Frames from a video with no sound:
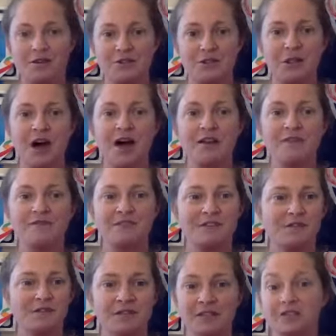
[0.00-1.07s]
a lot of
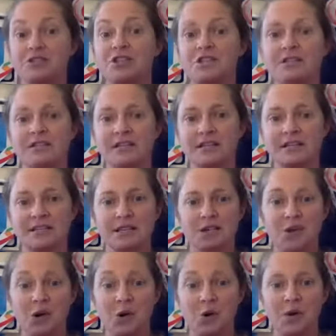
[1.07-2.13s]
different logistics that
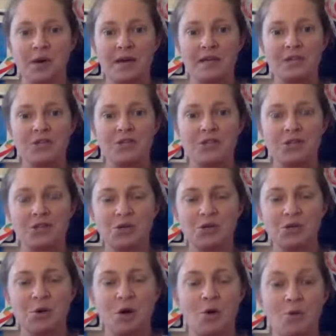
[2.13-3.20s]
go
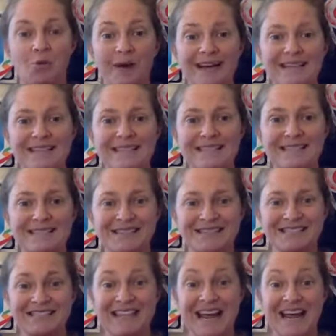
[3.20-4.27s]
into a race
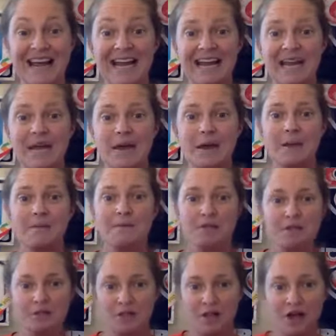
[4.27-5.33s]
day, but
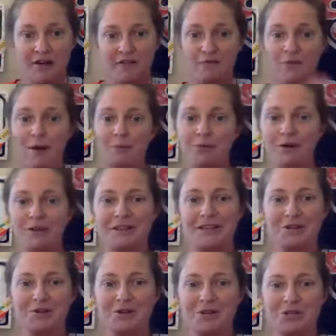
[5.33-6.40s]
there's a lot of prep work that
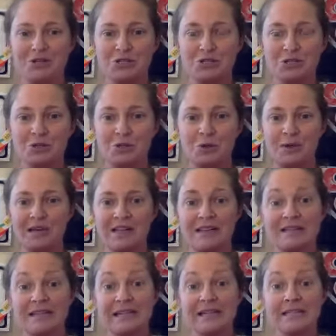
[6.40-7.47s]
you can do in the
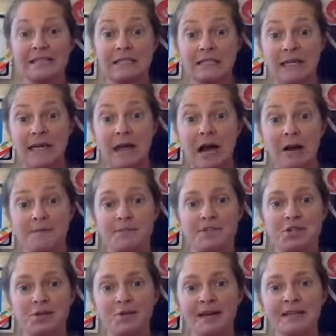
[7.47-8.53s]
days leading up to
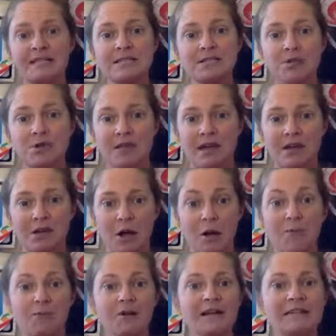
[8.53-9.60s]
your race so that
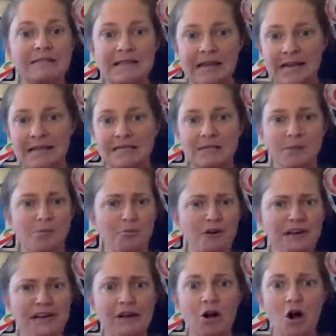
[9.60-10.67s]
come race day, it's a
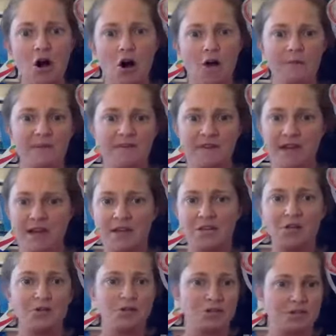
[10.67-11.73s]
pretty calm event.
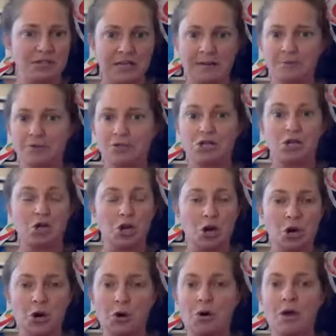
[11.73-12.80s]
You're just able to
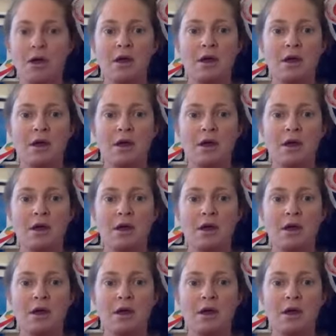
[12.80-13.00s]
go